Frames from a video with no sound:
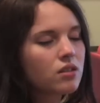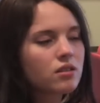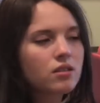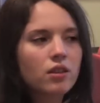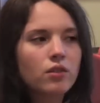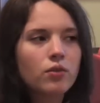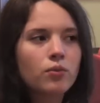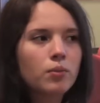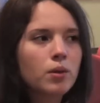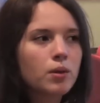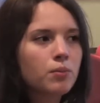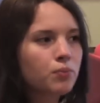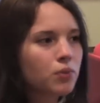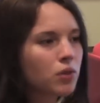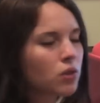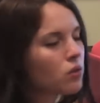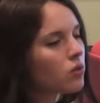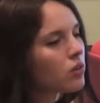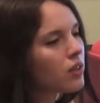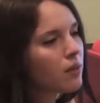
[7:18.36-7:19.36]
So from a
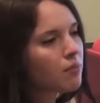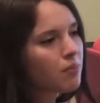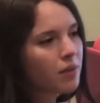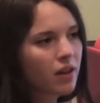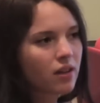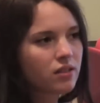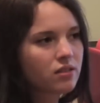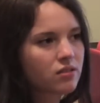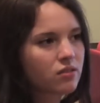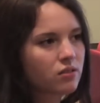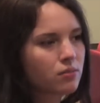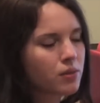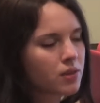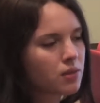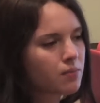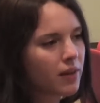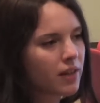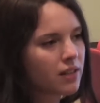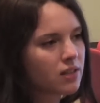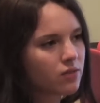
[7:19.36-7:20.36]
purely personal
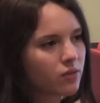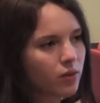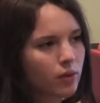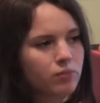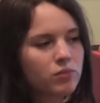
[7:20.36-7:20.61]
perspective,